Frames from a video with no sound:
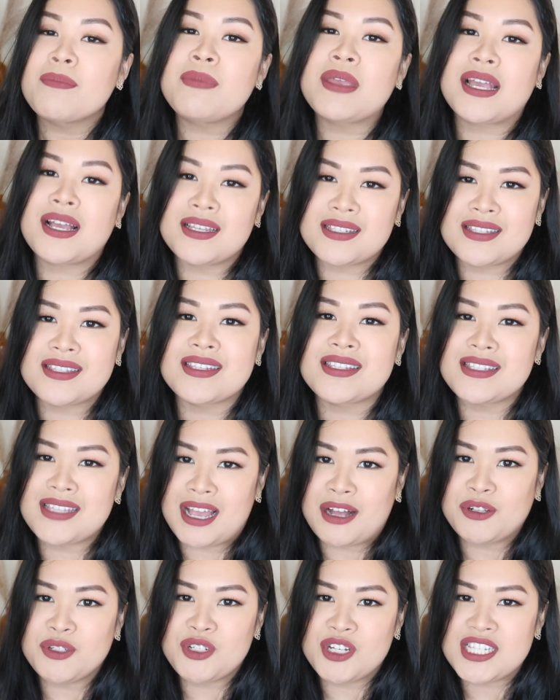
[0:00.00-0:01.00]
because the
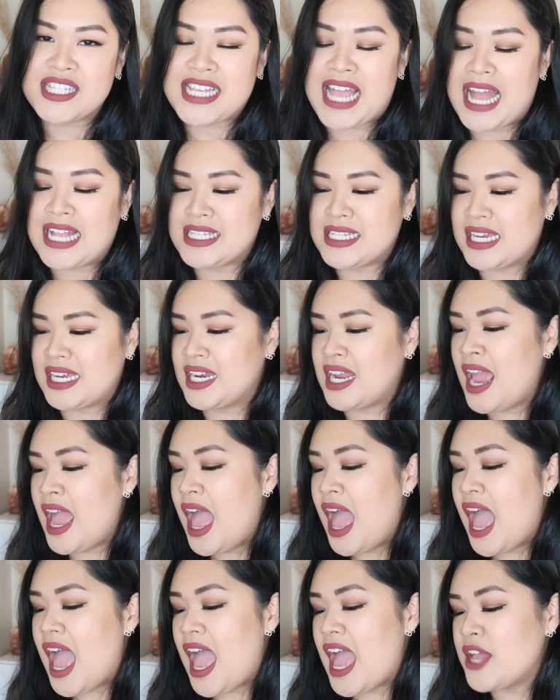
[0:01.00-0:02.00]
sale just ended.
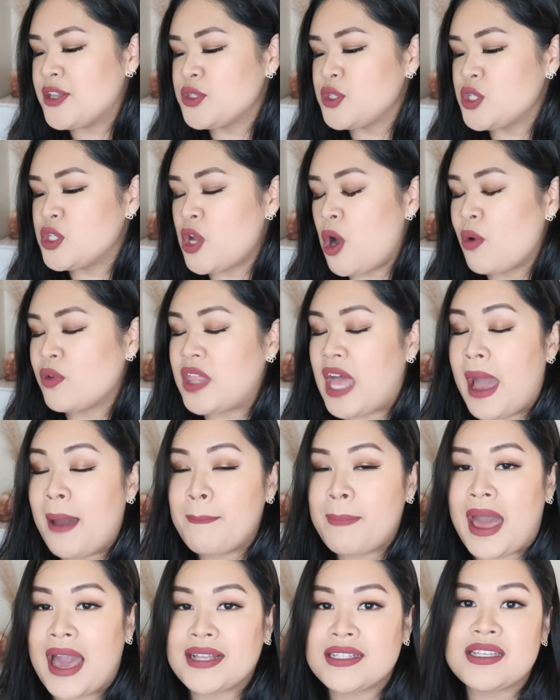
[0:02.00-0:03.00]
And so
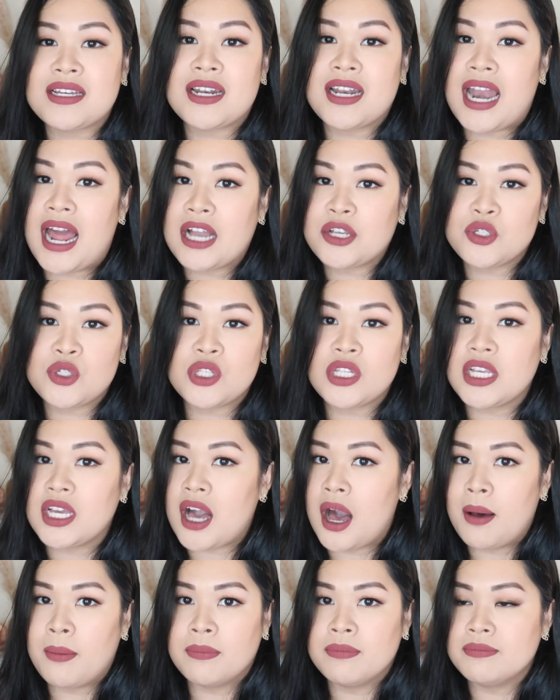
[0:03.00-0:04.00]
that bag didn't actually
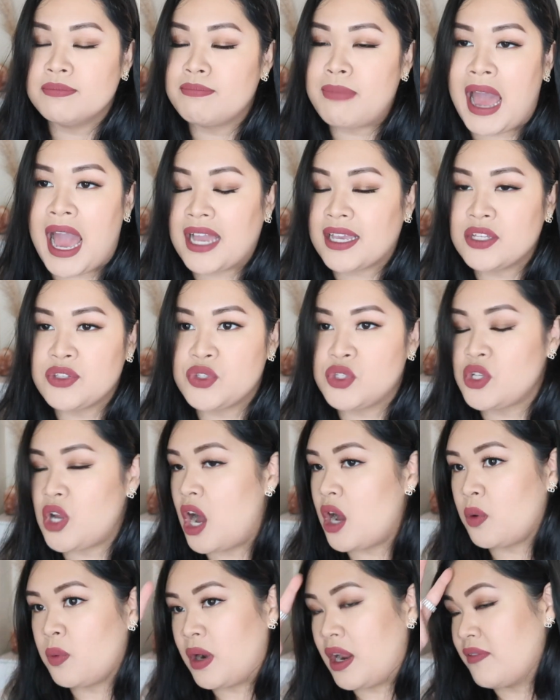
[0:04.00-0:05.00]
come back in
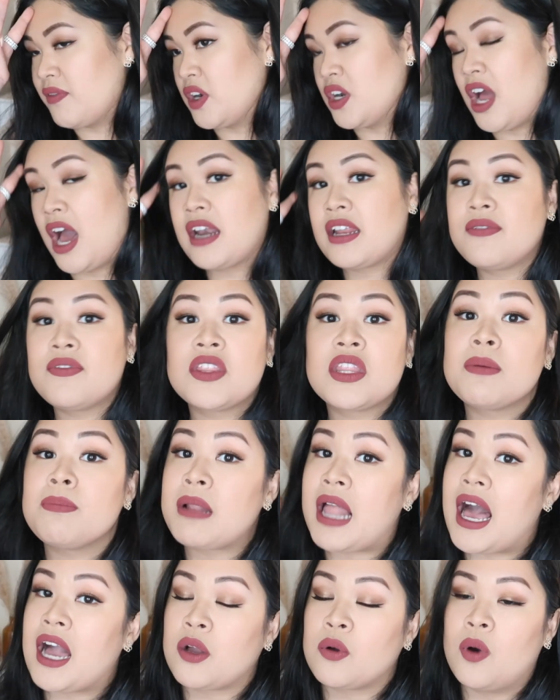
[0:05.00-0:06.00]
stock, whatever, not even the
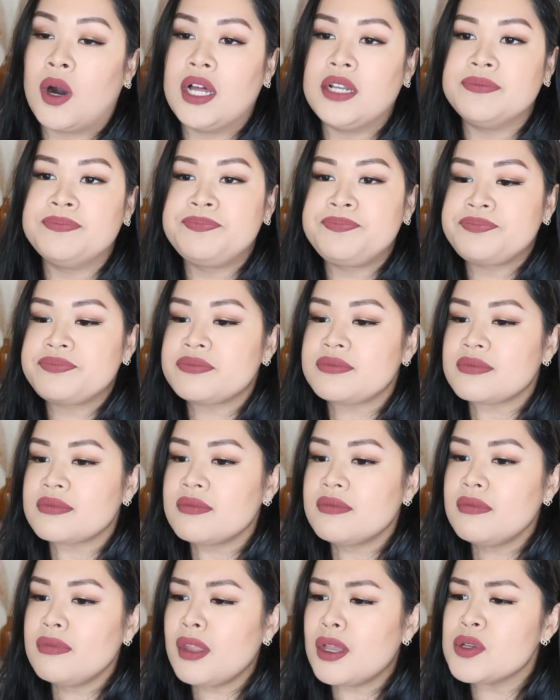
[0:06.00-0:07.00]
black one.
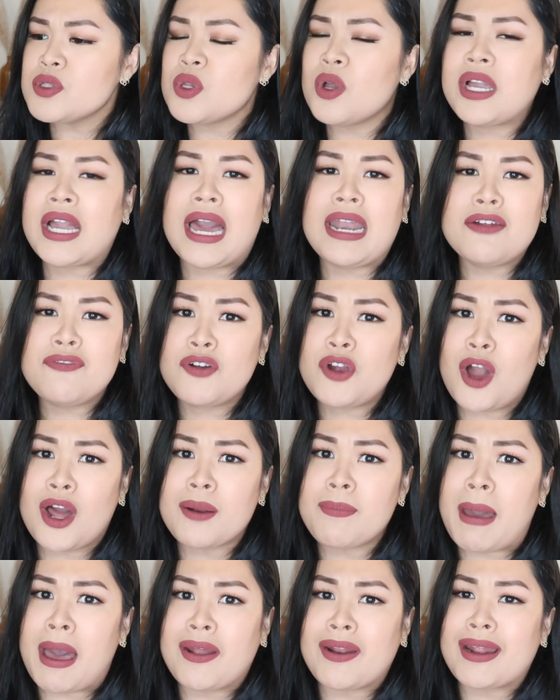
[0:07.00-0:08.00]
So I kind of
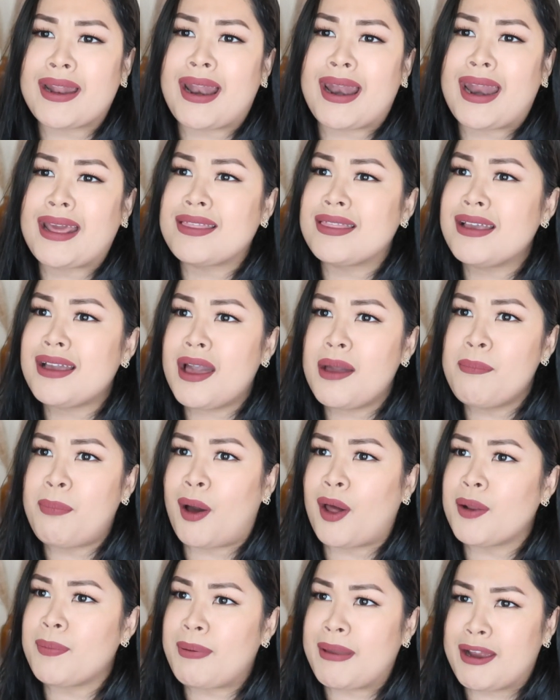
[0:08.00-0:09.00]
forgot about it, and I think I
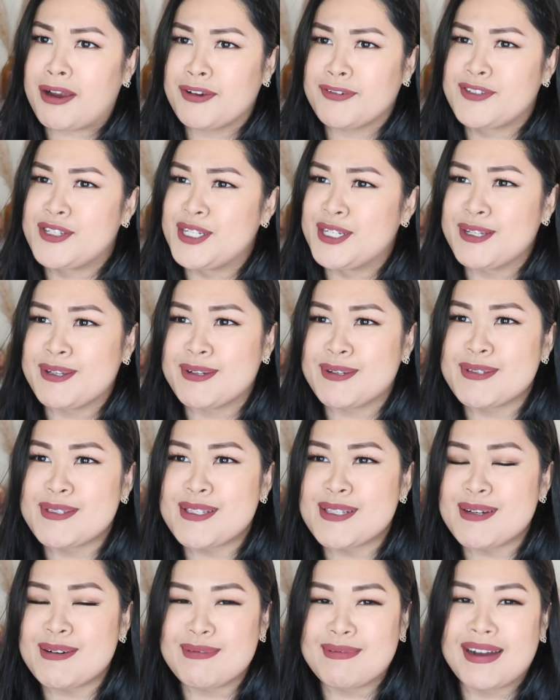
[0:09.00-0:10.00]
bought a pair of
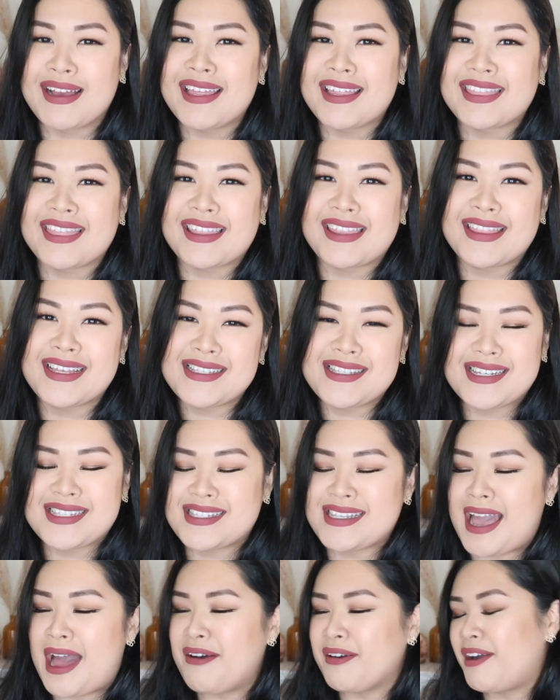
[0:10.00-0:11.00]
shoes with the
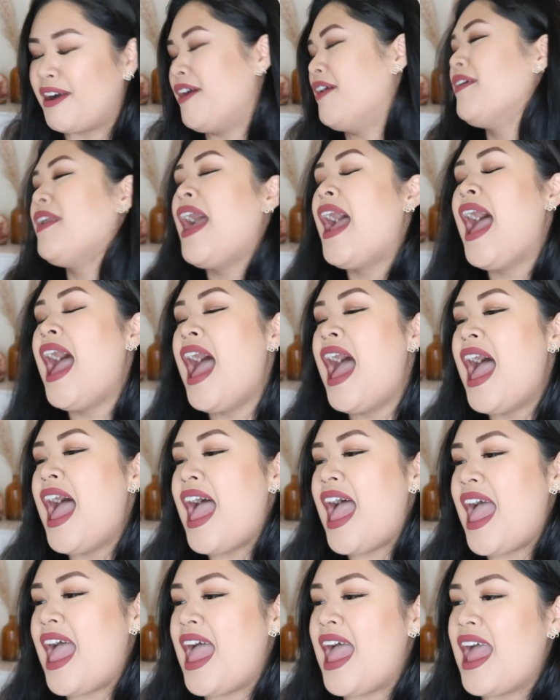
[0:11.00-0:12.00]
discount code,
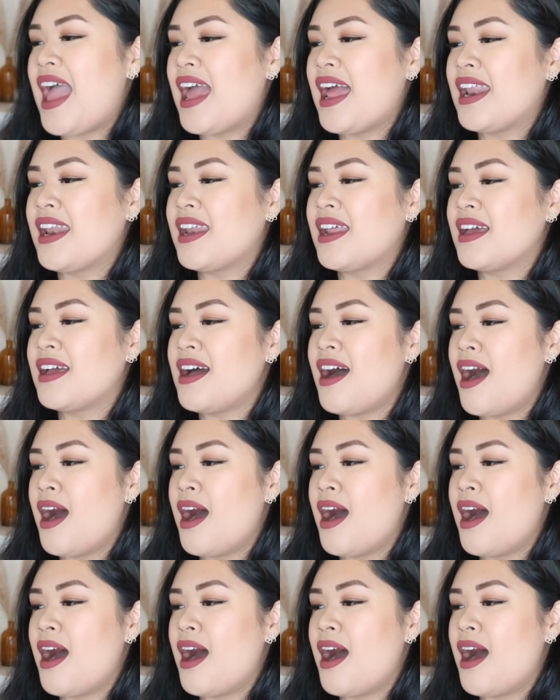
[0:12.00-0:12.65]
and